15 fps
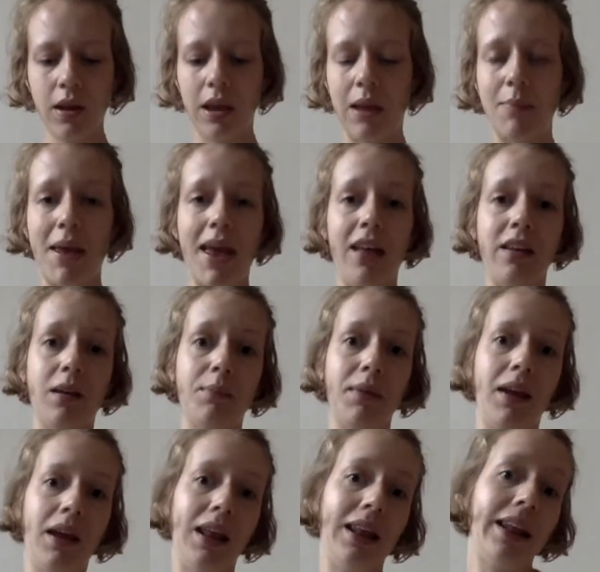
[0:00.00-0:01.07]
It may end up
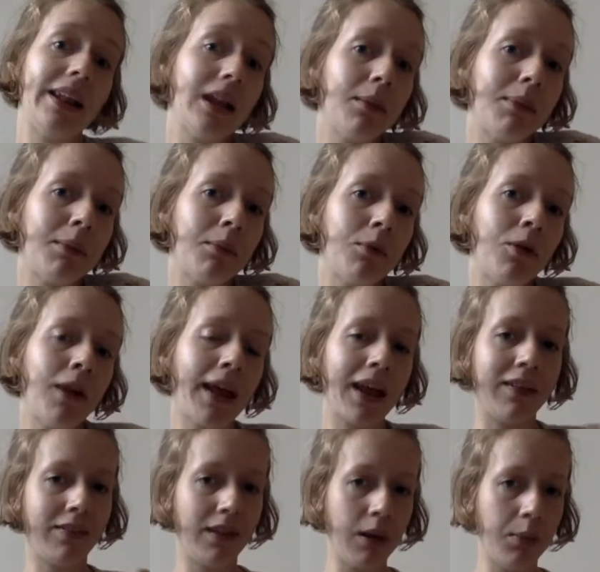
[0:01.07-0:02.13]
being a little bit more like
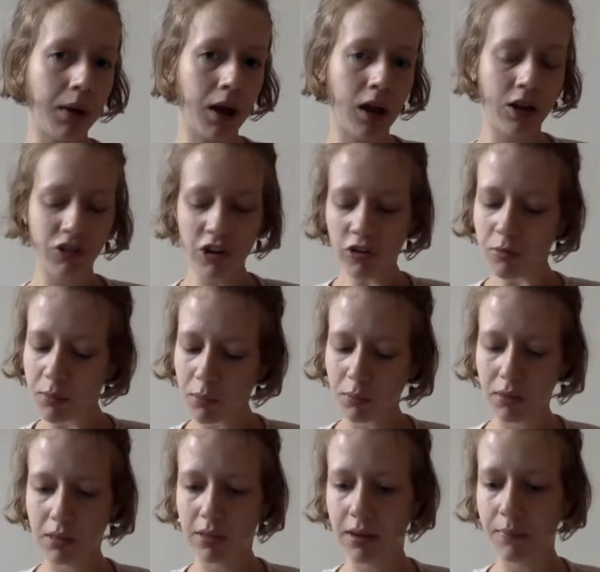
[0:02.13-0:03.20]
a deep kerchief, but
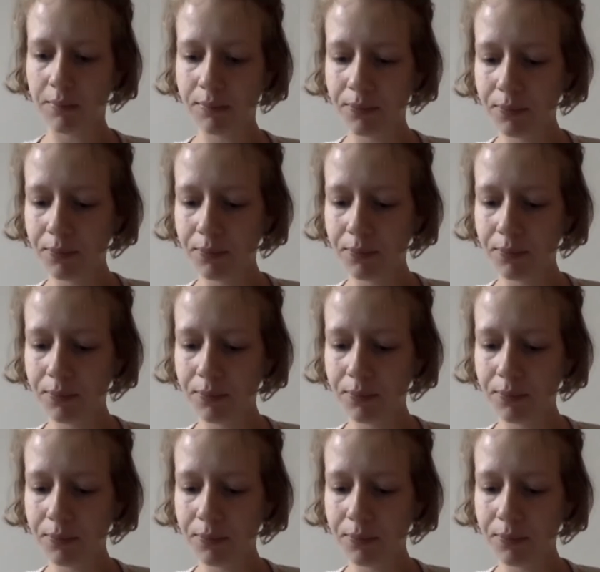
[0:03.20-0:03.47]
we'll see.